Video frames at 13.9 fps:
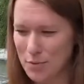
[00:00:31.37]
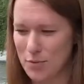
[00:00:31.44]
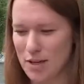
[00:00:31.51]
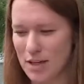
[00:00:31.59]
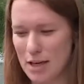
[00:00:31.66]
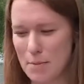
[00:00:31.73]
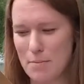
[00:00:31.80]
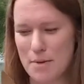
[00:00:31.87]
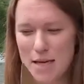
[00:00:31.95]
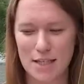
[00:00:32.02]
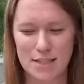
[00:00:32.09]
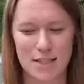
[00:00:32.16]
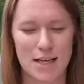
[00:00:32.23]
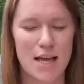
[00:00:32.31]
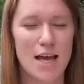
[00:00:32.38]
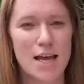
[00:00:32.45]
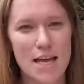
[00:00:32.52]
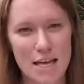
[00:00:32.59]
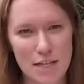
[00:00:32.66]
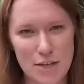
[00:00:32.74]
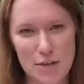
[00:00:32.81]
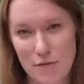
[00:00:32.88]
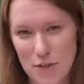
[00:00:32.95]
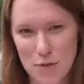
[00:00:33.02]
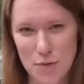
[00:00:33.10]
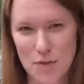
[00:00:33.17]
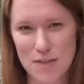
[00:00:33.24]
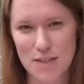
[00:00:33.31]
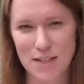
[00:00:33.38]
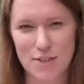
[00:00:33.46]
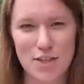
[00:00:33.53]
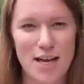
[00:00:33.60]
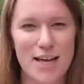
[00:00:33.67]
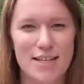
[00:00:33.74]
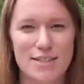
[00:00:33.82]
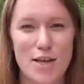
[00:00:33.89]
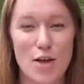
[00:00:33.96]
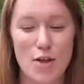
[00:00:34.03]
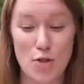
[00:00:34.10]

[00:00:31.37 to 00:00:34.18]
we're going to meet individuals such as